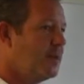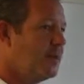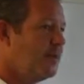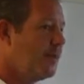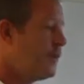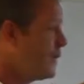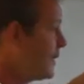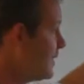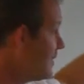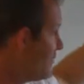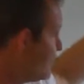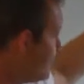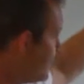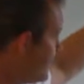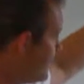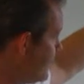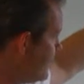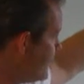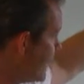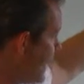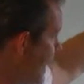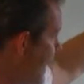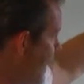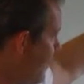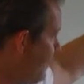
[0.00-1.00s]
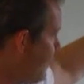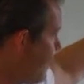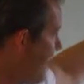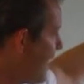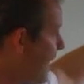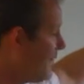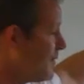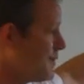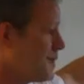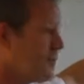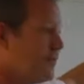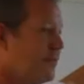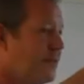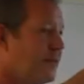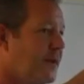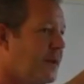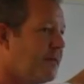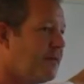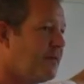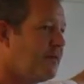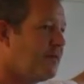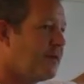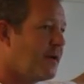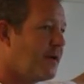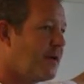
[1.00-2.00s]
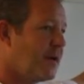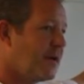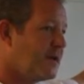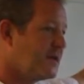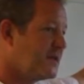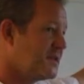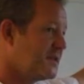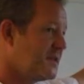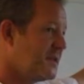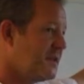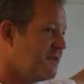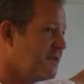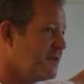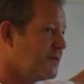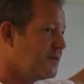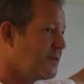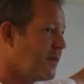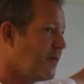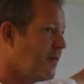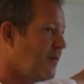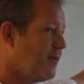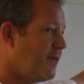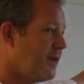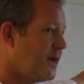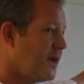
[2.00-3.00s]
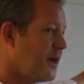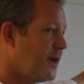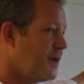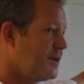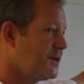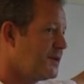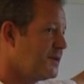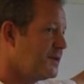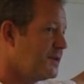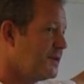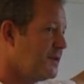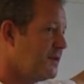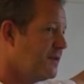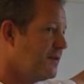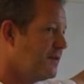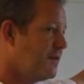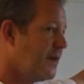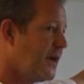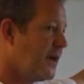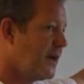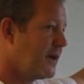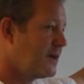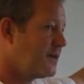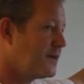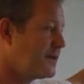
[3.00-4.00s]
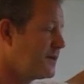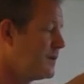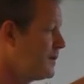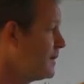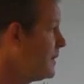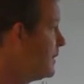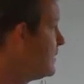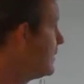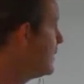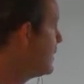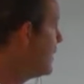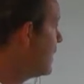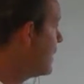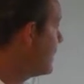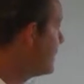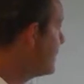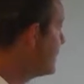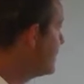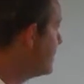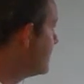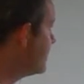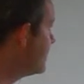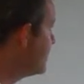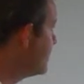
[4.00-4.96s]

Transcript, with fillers: But they drill down and have some very, very serious ramifications and effects. And I think the